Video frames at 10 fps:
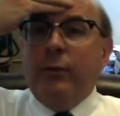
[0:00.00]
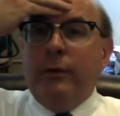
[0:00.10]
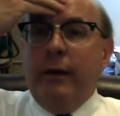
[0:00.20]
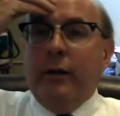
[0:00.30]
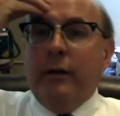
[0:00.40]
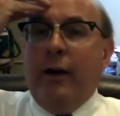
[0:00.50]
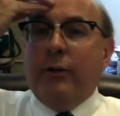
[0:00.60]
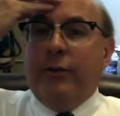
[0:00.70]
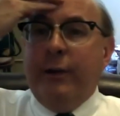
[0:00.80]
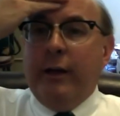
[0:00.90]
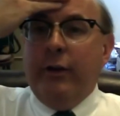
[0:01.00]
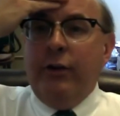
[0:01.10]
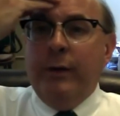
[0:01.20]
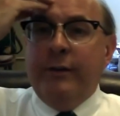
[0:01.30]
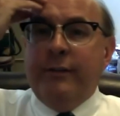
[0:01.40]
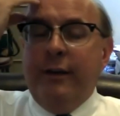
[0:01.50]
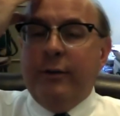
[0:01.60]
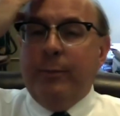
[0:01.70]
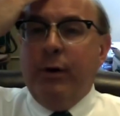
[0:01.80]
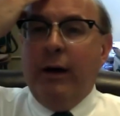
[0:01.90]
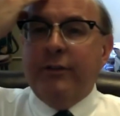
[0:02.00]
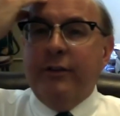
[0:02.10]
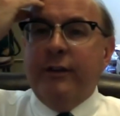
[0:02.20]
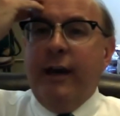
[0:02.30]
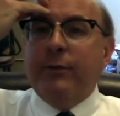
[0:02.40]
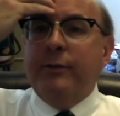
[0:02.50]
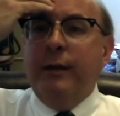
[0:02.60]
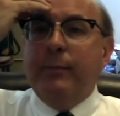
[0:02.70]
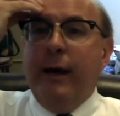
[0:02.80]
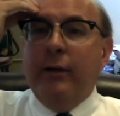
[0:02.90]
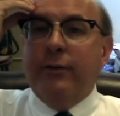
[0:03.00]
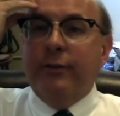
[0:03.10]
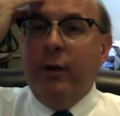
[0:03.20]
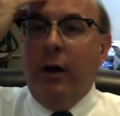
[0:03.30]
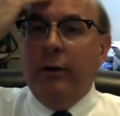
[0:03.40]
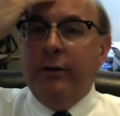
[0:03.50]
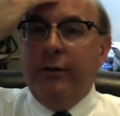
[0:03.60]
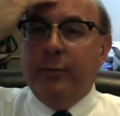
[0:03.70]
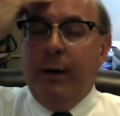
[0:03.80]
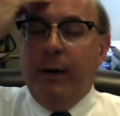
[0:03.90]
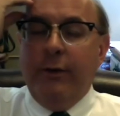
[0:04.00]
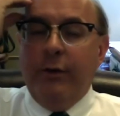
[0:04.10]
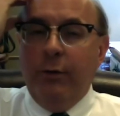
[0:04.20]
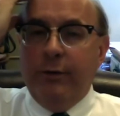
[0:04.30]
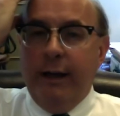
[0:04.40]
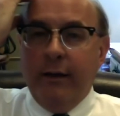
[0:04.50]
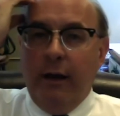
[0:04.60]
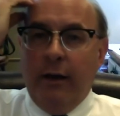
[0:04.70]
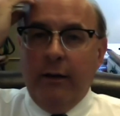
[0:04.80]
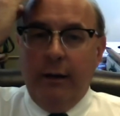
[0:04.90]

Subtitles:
they are allowed to fill out a new intent to process absentee ballots as long as it is by the new deadline.